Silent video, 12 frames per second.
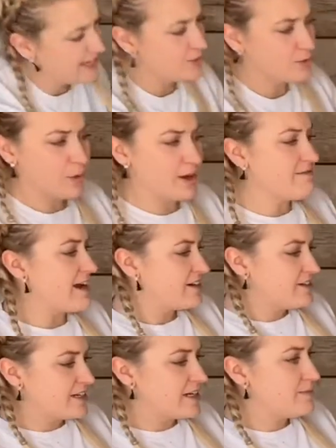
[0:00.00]
all quite
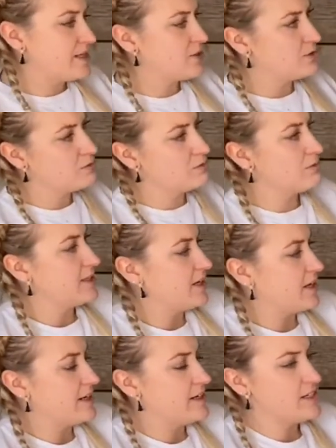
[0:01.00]
random. It's all, you know,
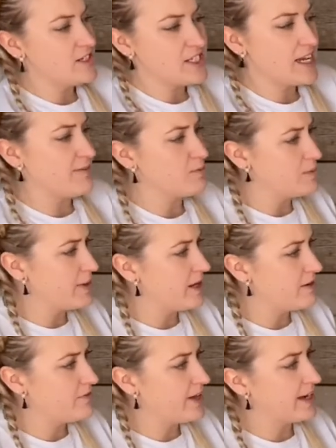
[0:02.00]
it doesn't have to be
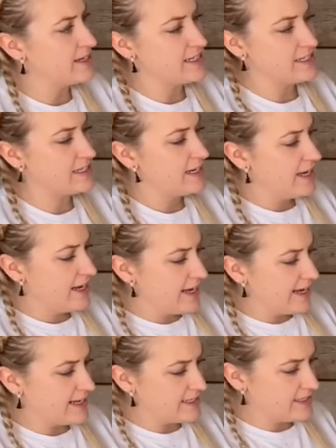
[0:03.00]
perfect.
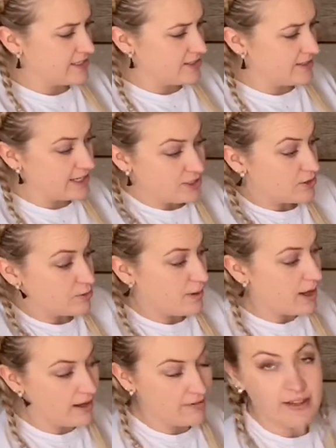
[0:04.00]
That's all
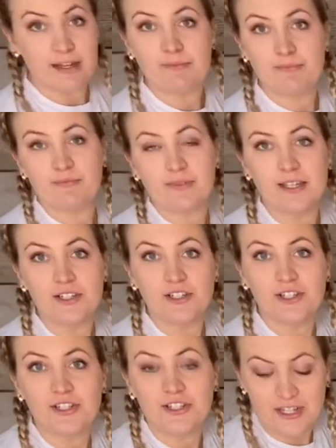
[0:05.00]
part of it. It's
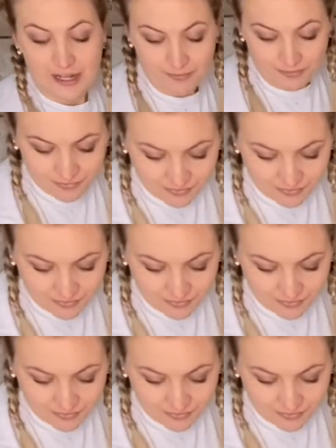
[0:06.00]
just a